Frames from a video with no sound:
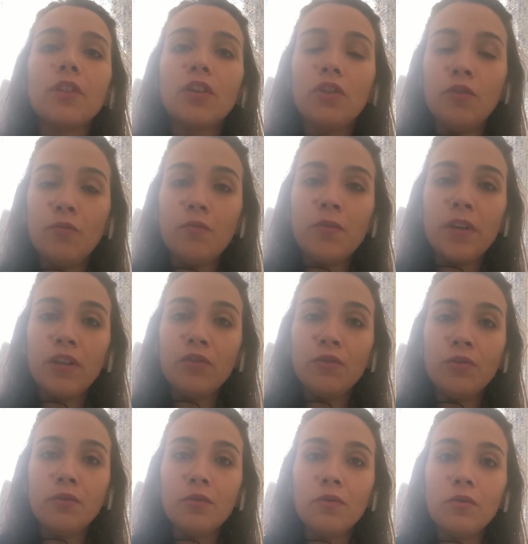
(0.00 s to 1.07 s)
you bring
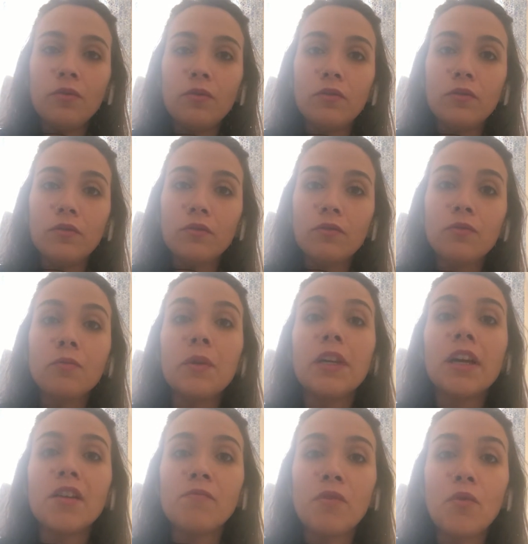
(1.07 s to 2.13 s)
to
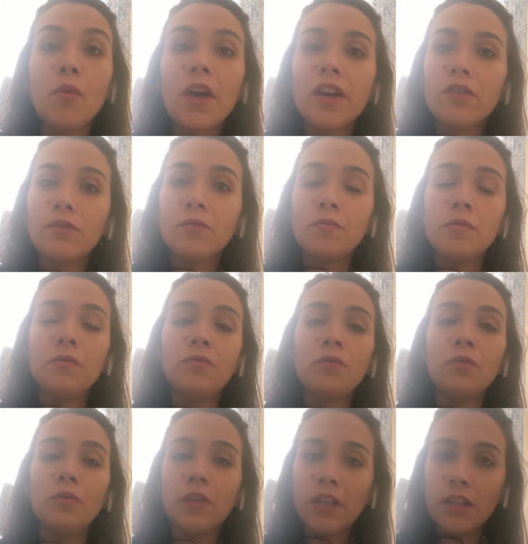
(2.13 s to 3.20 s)
become aware,
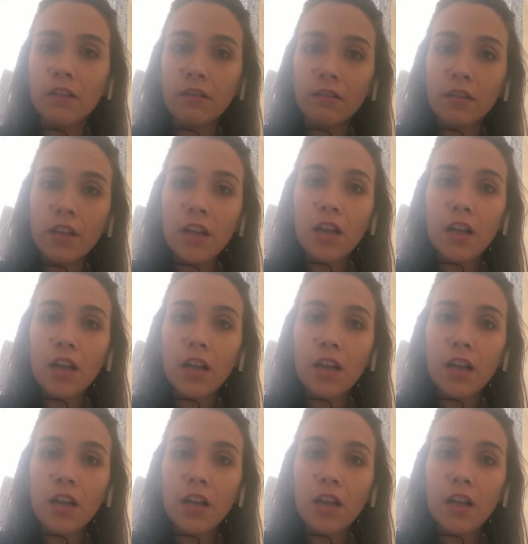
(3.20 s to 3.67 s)
to heal,